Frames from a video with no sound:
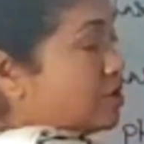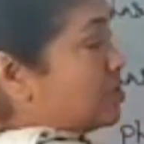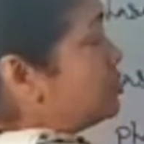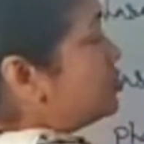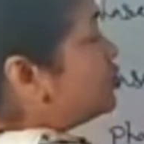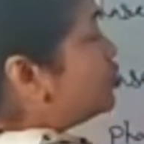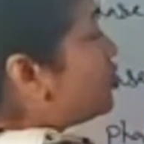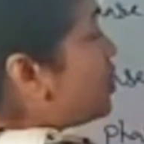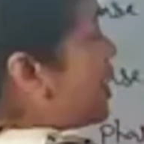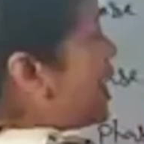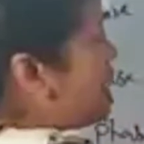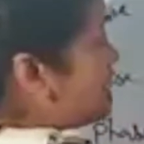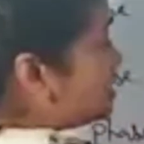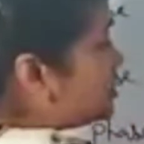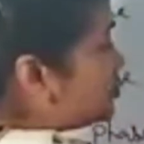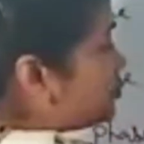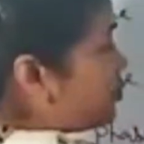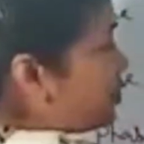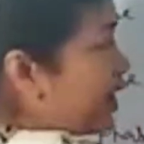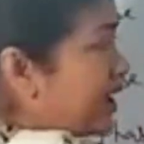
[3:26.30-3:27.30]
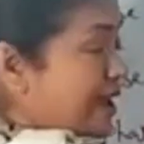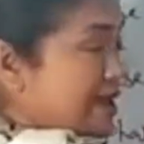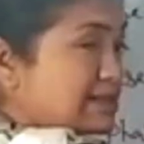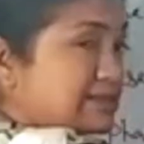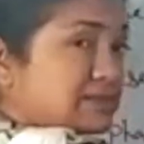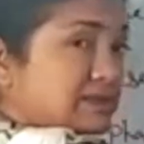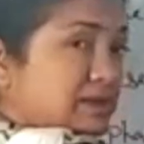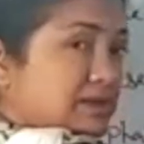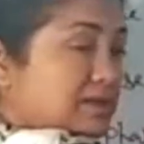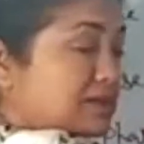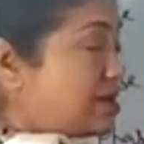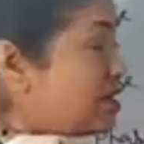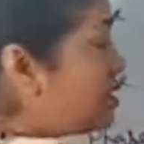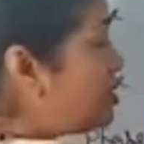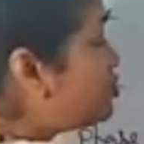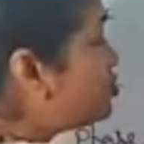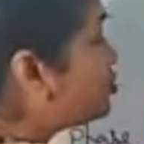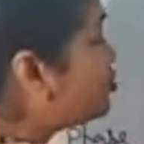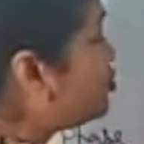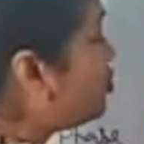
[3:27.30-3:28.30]
So S phase
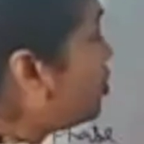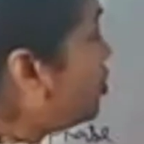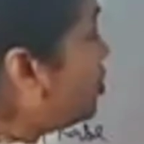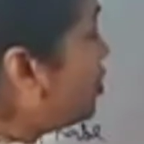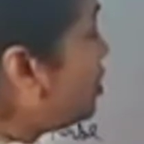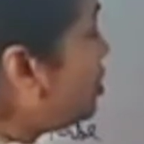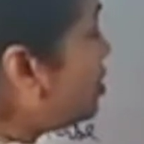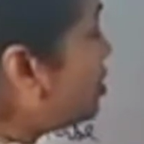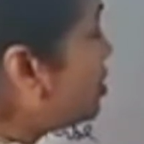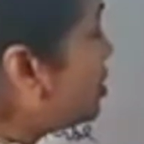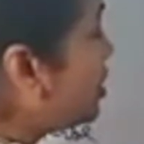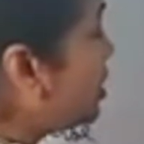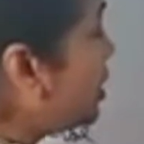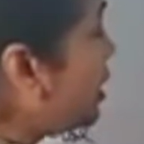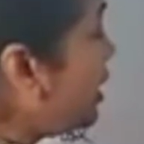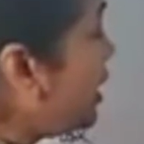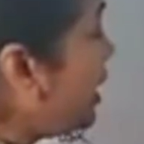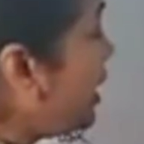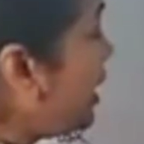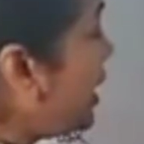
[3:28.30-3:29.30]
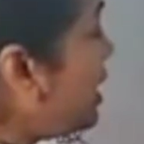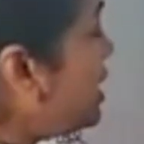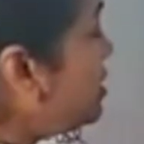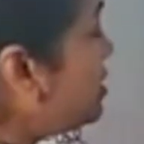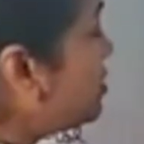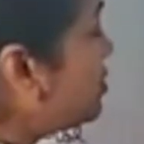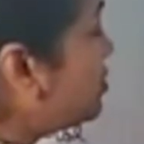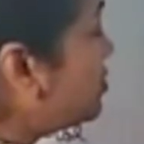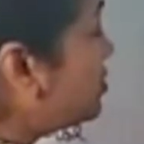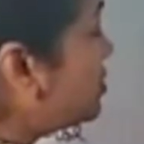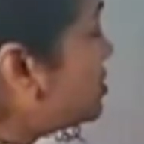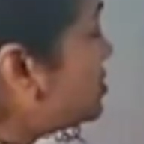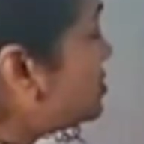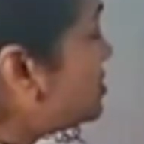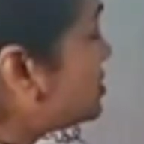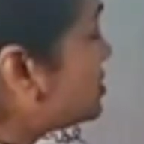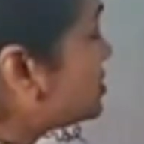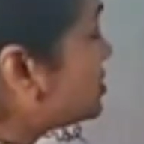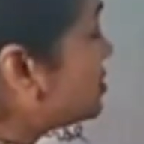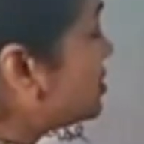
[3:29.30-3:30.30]
continues for 8
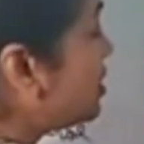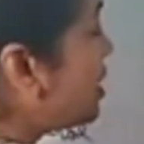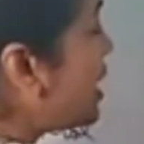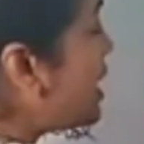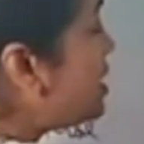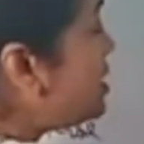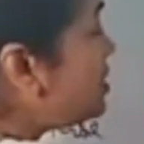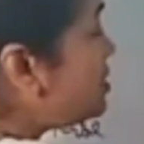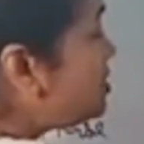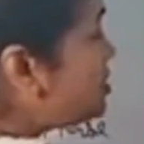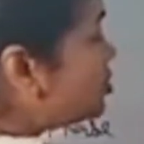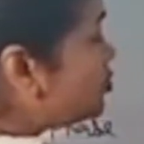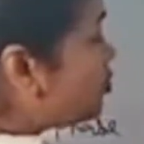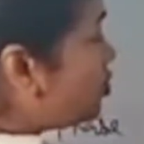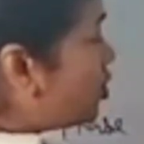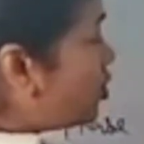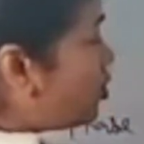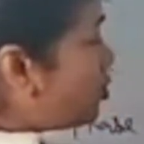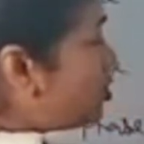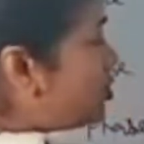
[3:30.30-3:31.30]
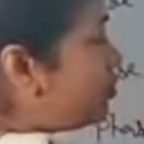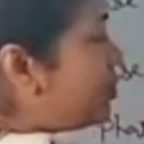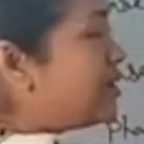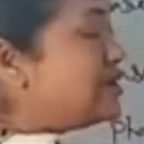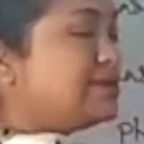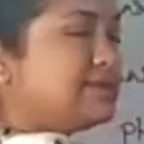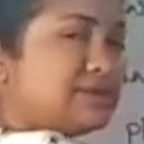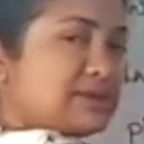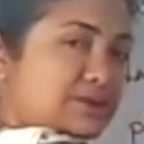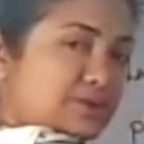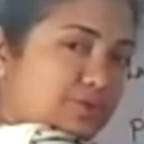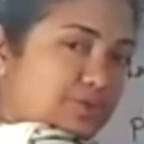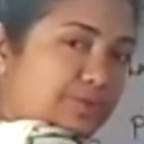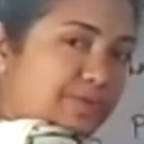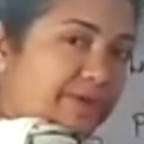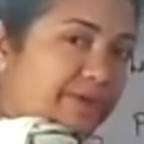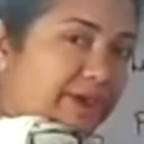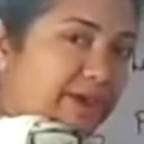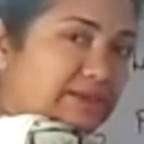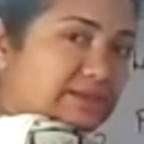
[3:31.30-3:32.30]
hours and it is followed by Z2
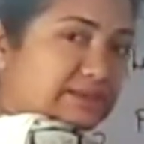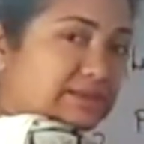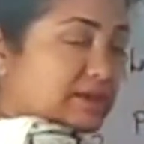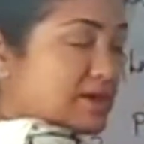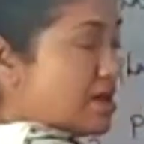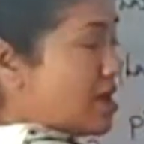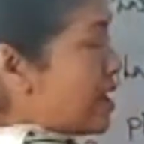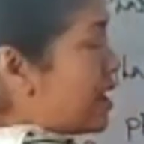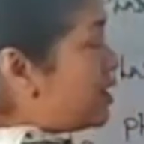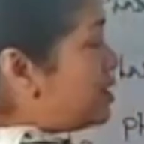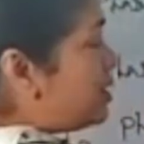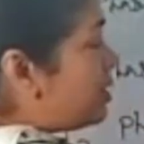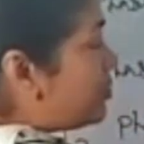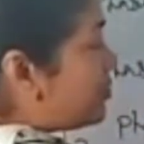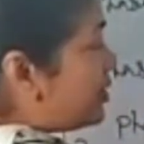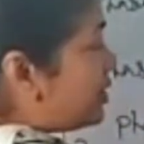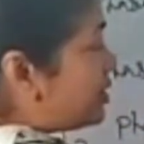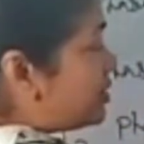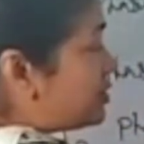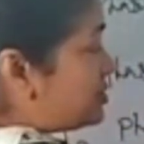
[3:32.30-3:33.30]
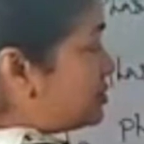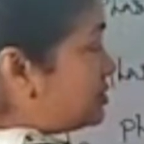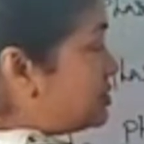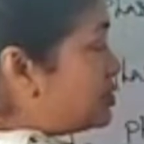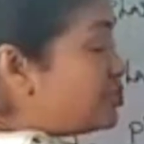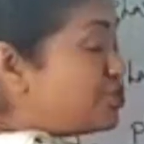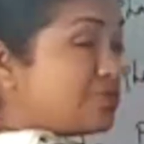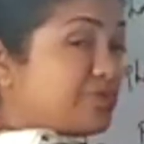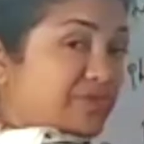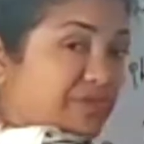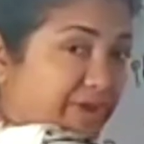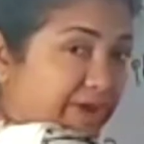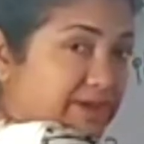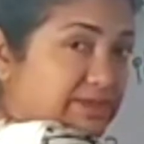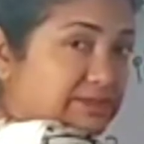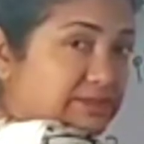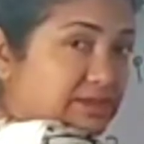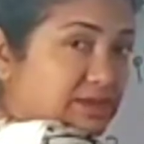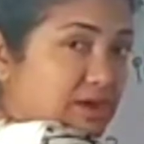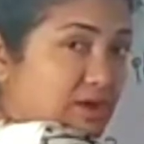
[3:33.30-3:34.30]
phase, and during the Z2
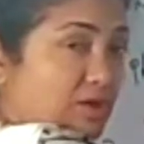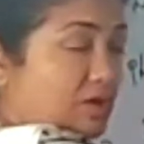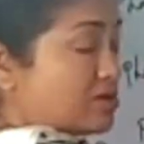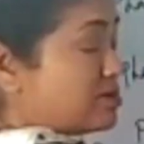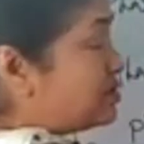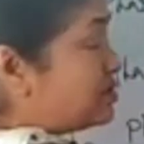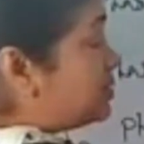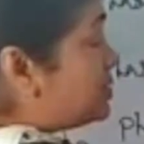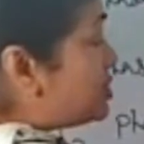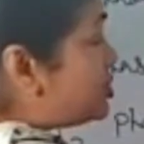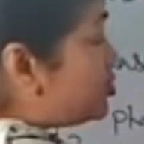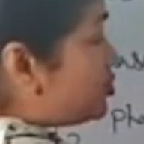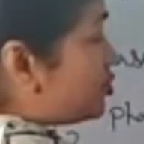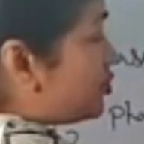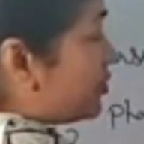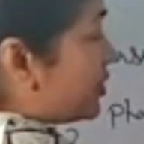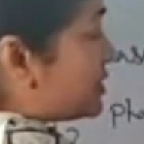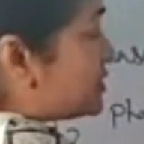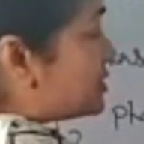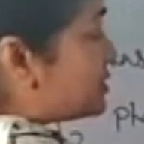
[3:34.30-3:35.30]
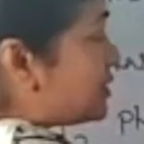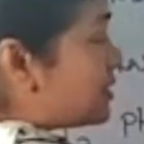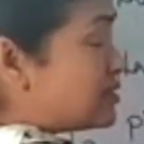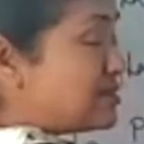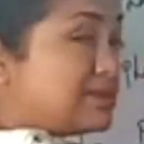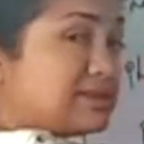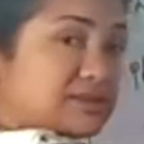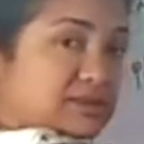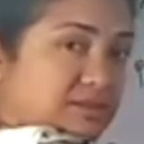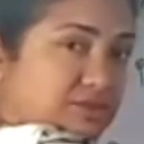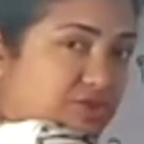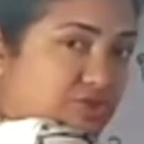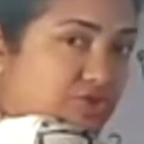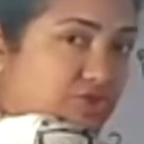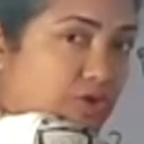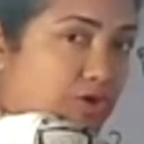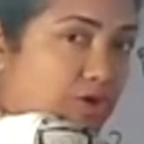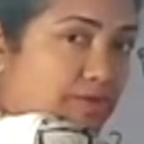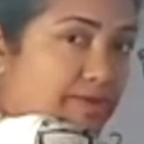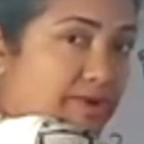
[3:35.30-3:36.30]
phase consists
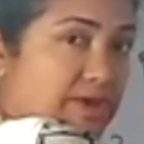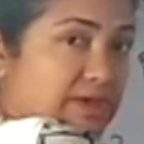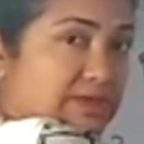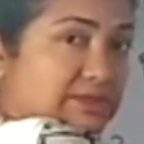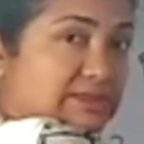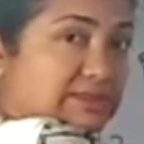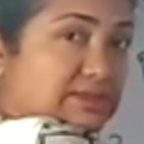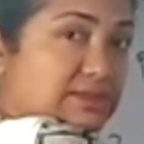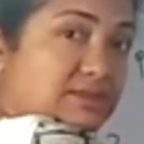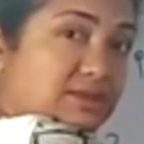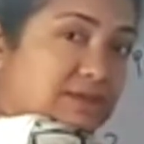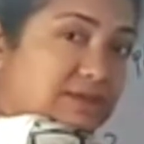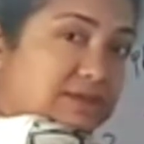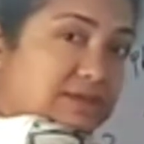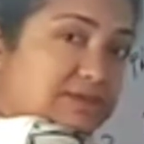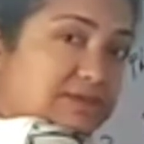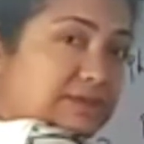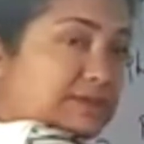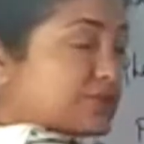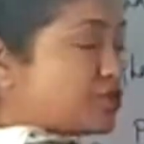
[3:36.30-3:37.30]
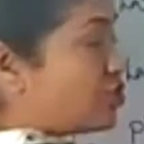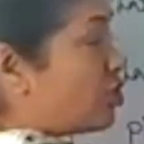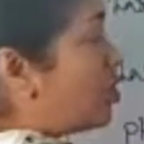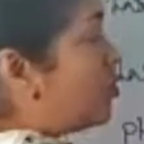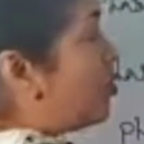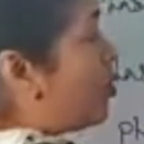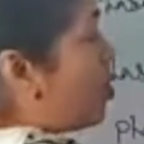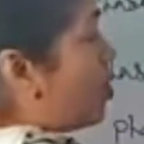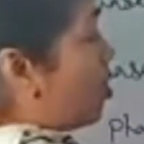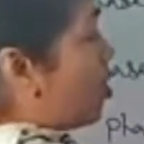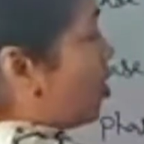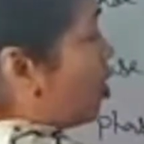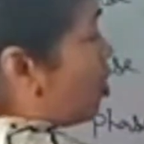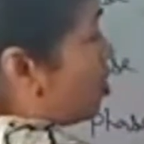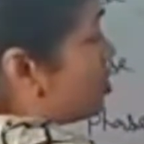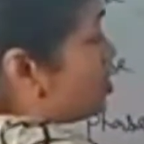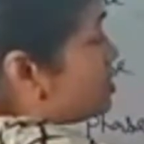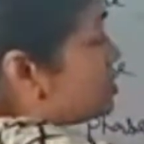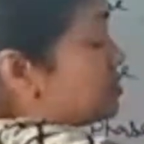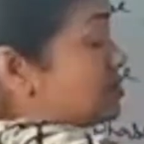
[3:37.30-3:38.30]
of synthesis of
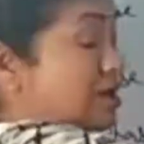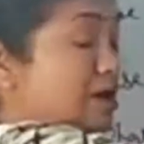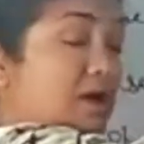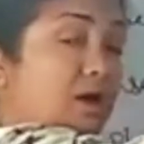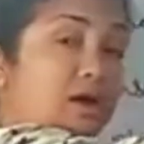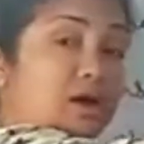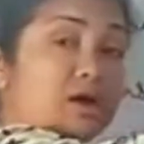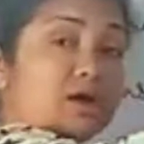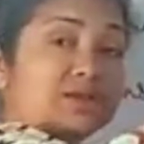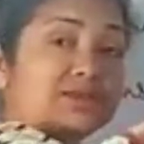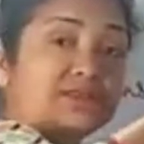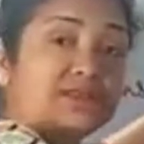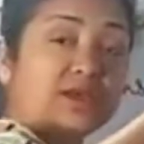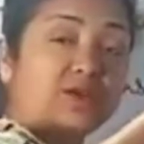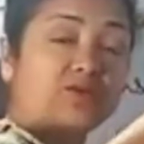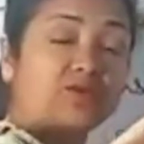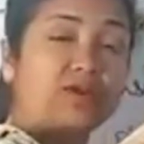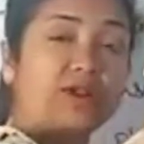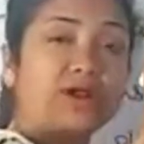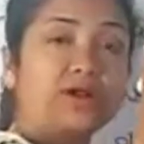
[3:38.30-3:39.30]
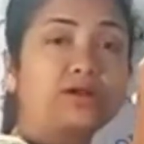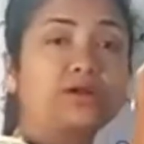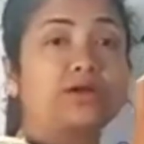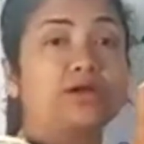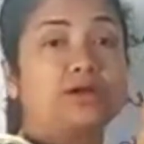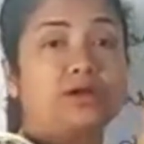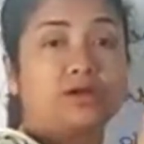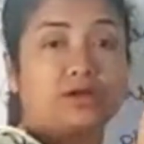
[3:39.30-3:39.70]
all the cellular